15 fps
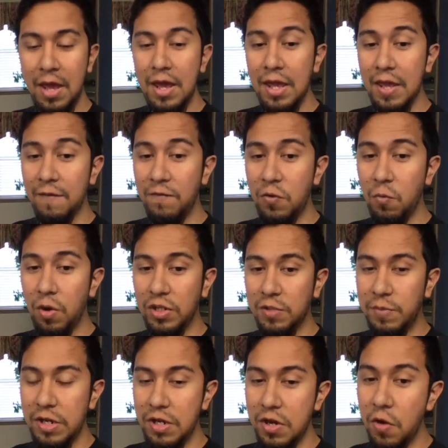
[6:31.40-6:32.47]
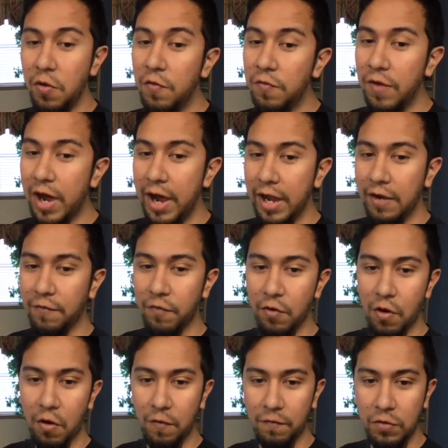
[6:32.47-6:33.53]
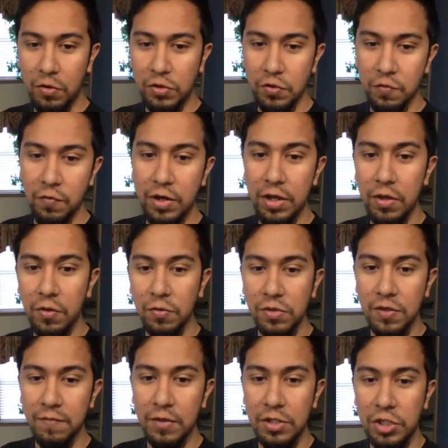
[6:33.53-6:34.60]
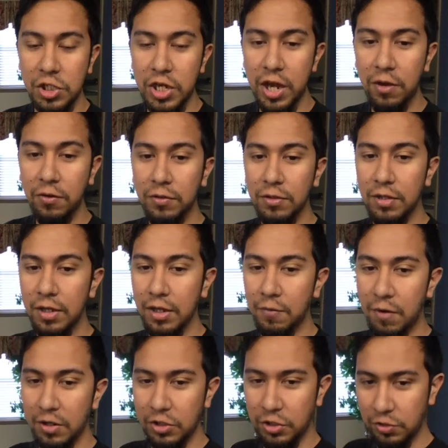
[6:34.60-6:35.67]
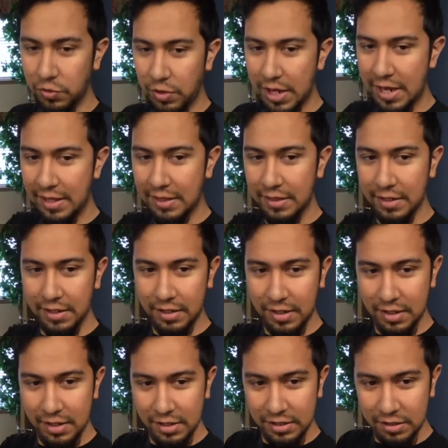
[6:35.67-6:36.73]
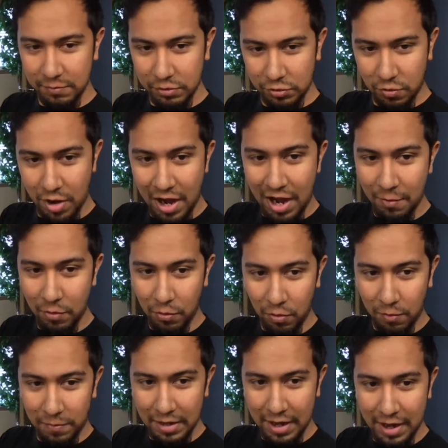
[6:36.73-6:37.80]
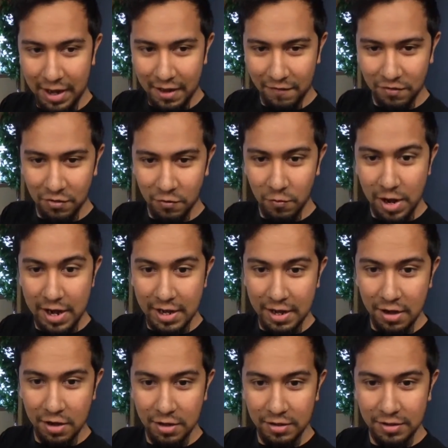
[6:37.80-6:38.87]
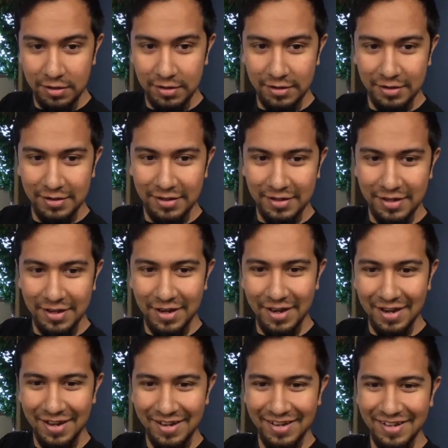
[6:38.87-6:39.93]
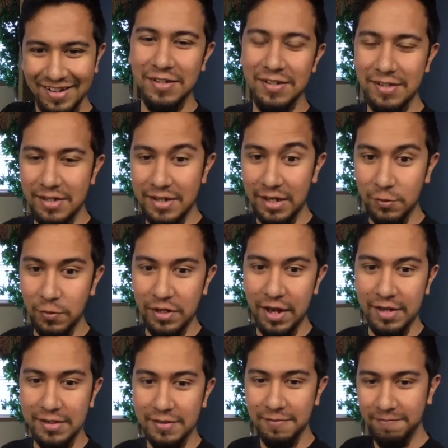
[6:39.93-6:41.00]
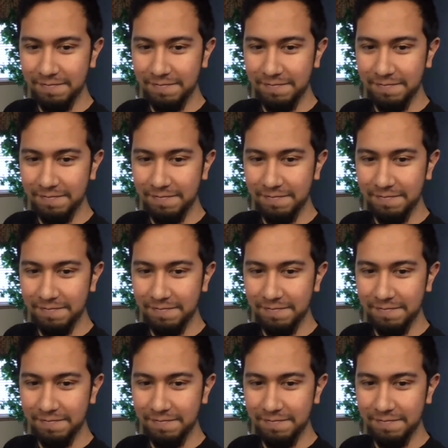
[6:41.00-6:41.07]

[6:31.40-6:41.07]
If you want to be notified for all future videos of this channel, why don't you hit the subscribe orb that I have right here. Yeah, see you next week, guys.